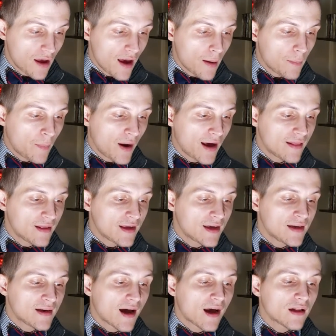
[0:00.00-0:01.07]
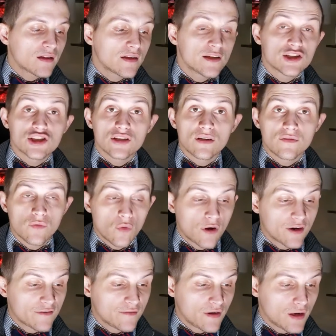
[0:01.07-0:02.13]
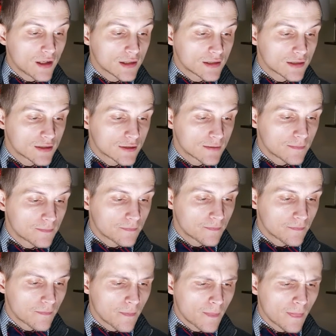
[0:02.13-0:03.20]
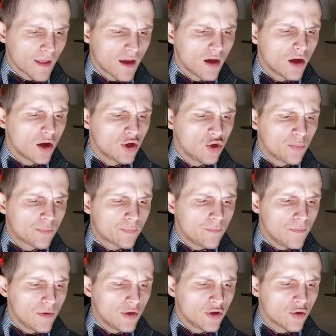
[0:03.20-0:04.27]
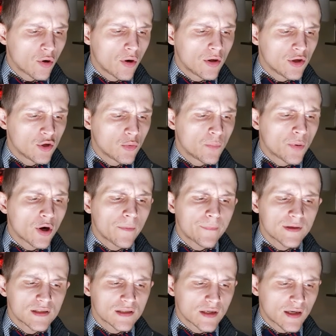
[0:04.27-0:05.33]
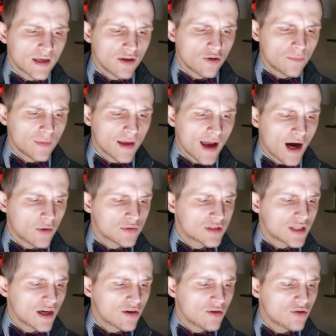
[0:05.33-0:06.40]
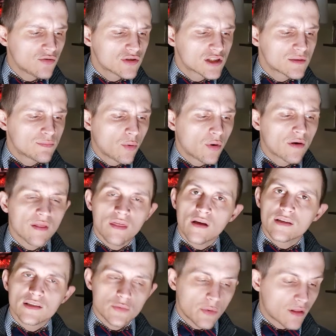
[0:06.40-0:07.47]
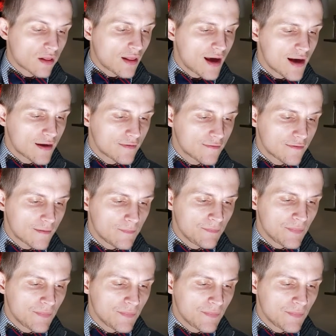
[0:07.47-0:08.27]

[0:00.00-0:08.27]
by the annihilation of one of us. You purpose to kill me. How dare you sport thus with life?